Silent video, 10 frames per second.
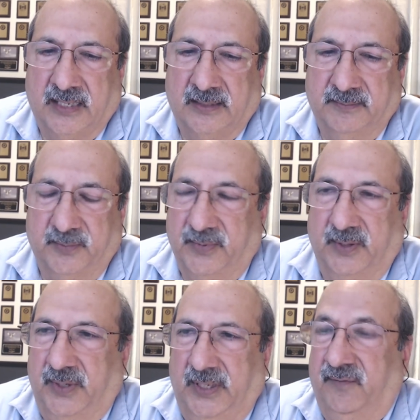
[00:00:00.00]
uh,
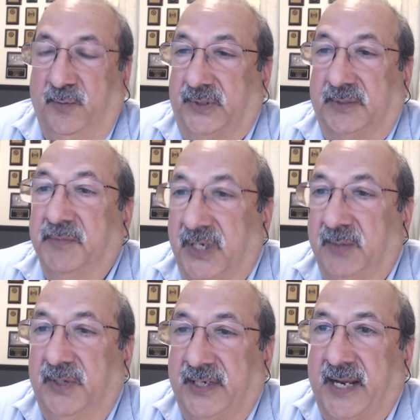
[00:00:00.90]
even with the
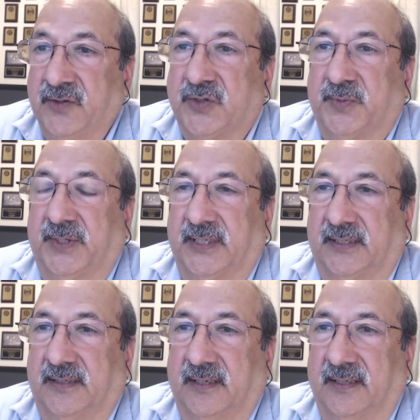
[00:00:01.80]
minimal
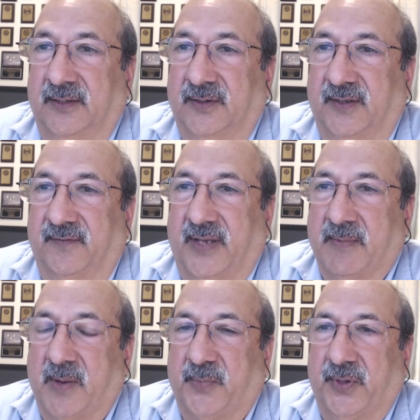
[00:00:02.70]
announcement that you know they've
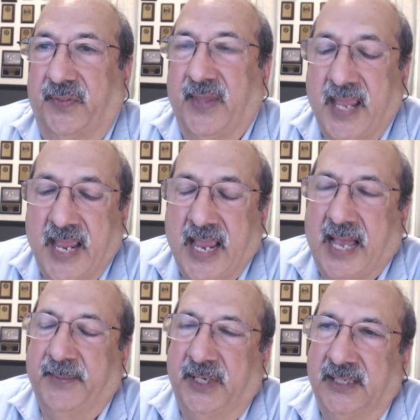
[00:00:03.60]
come up with.
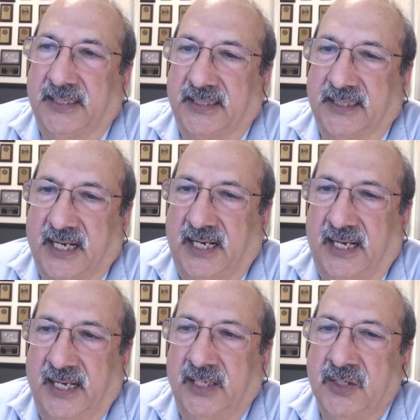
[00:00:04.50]
I mean, the, the
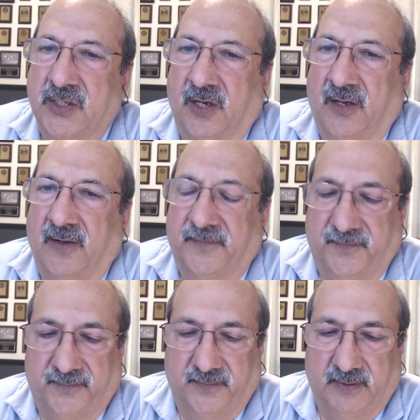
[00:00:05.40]
kind
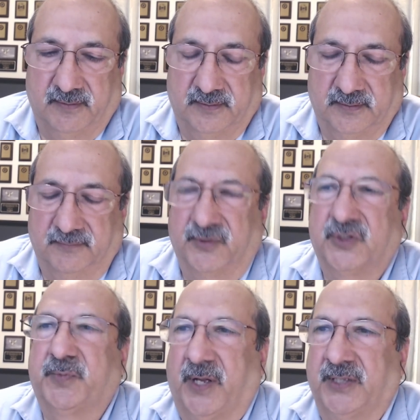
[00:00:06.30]
of
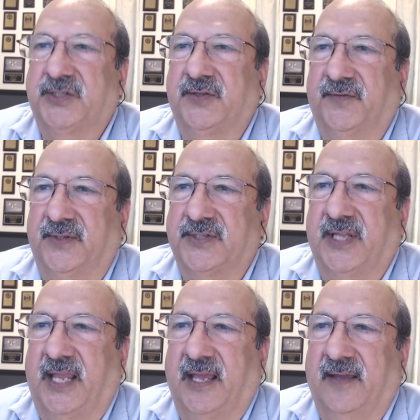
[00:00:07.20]

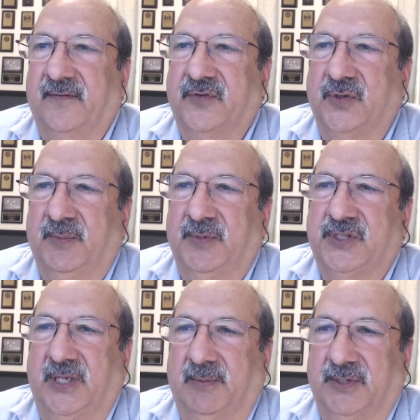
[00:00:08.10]
responsiveness they have to
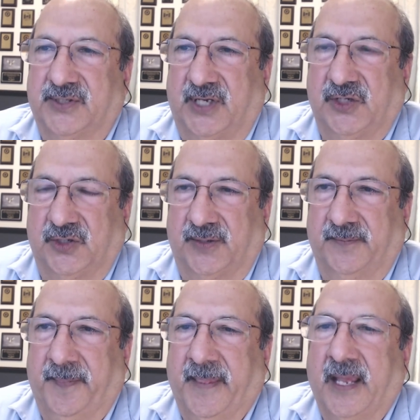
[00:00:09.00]
image
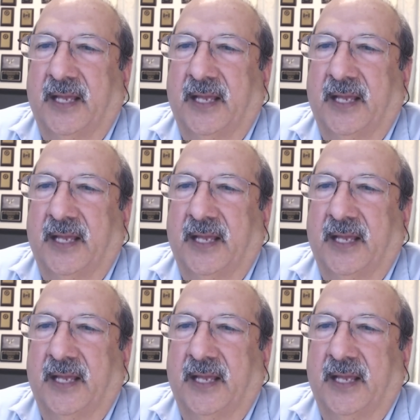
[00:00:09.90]
stabilization,